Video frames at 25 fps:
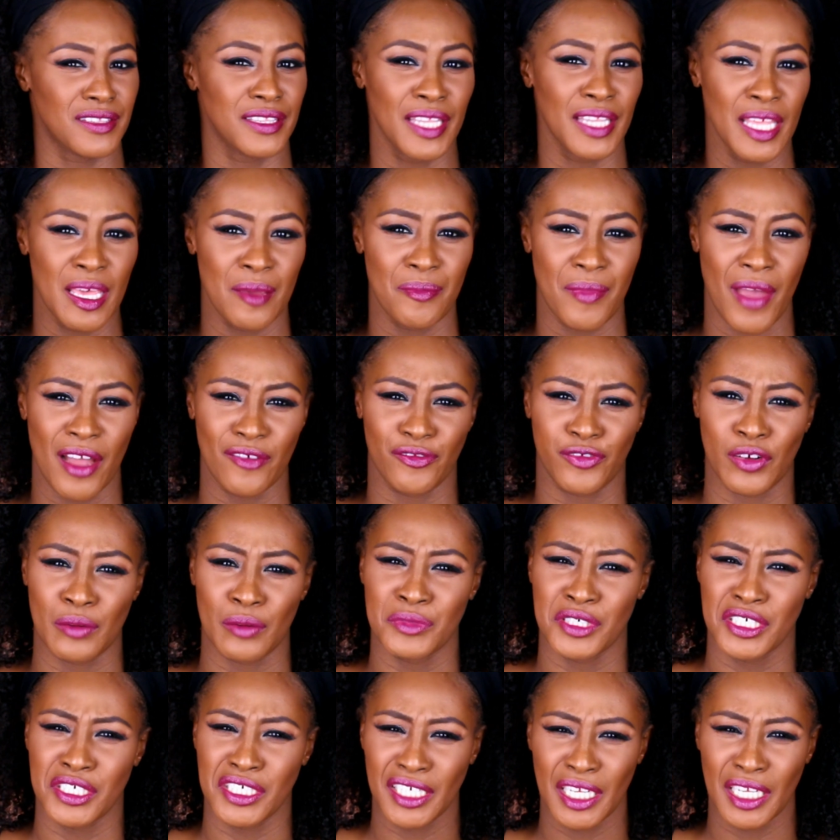slip
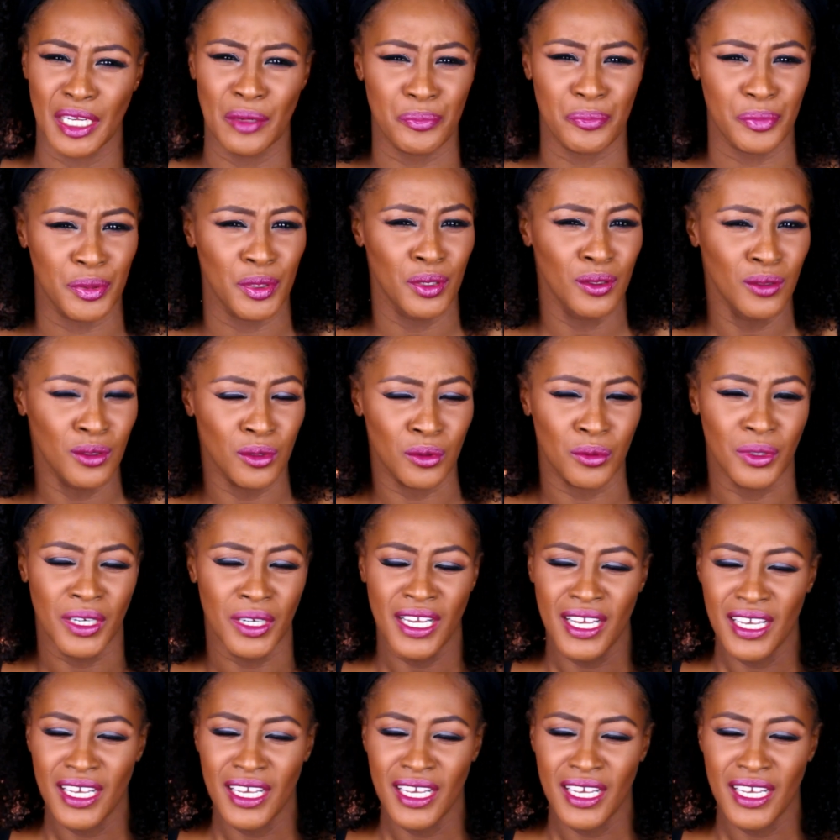from shampoo.